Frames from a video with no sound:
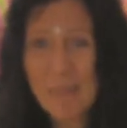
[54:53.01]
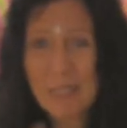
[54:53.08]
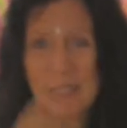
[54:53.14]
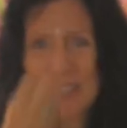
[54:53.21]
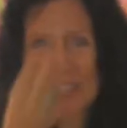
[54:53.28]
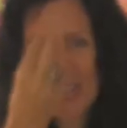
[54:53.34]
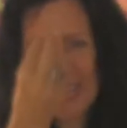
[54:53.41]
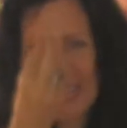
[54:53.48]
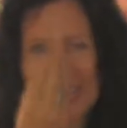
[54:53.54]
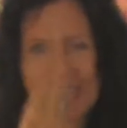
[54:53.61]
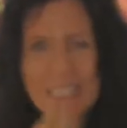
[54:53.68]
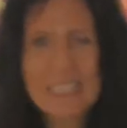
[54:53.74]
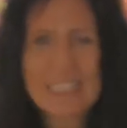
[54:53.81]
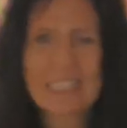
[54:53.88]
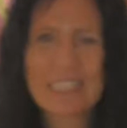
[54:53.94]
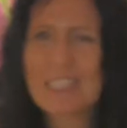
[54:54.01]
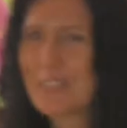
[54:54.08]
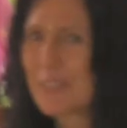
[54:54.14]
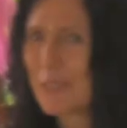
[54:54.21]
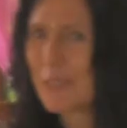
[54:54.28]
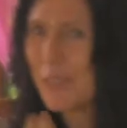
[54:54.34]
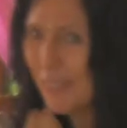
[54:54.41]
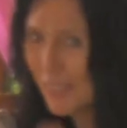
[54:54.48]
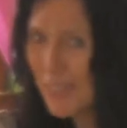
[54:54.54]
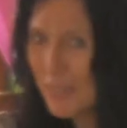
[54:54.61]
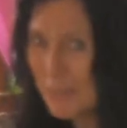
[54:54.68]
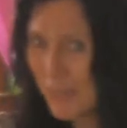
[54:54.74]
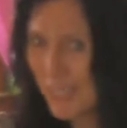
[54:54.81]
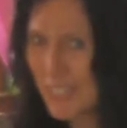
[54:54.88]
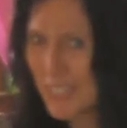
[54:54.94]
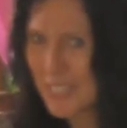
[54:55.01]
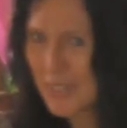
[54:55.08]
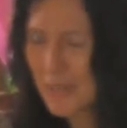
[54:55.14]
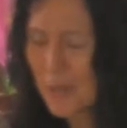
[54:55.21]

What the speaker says: but changing the internal image.